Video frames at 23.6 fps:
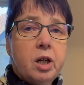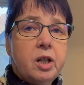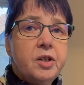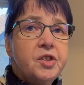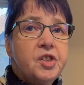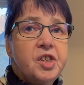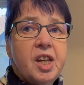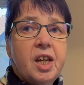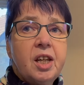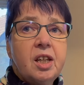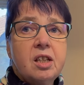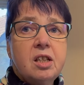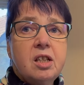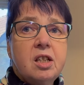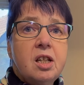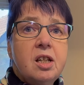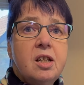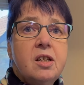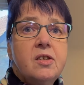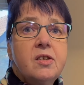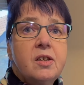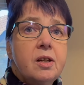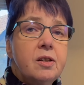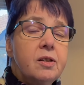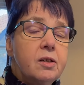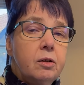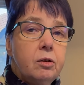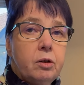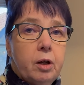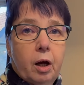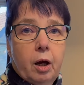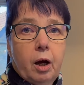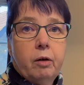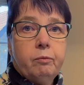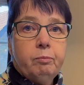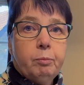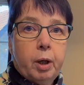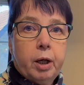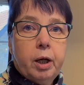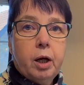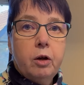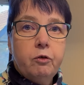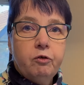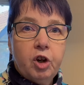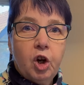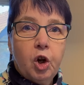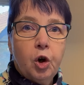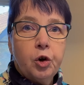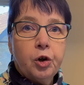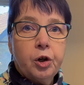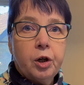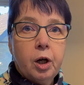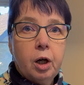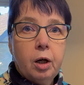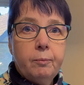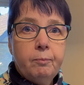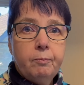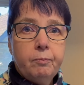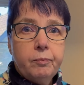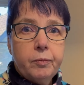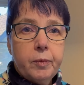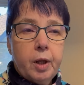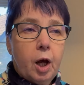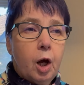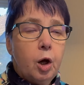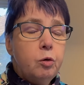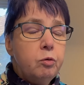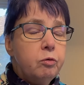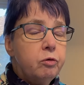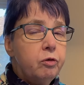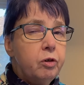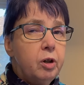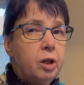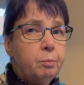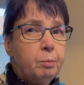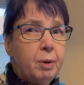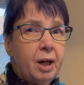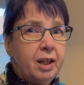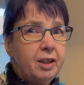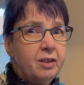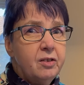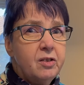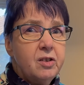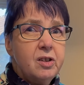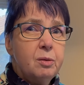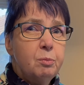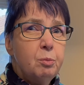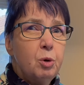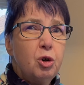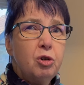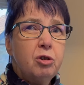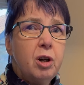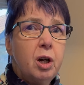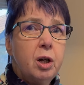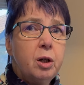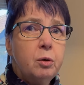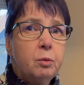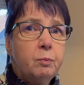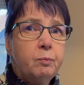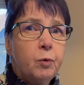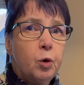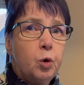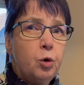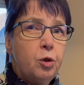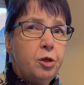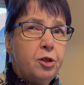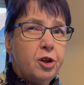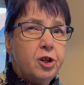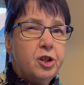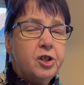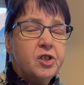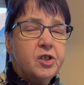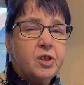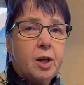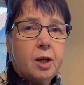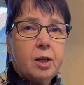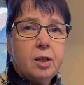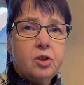And second is I still don't have my overlocker, hopefully back tomorrow or Thursday.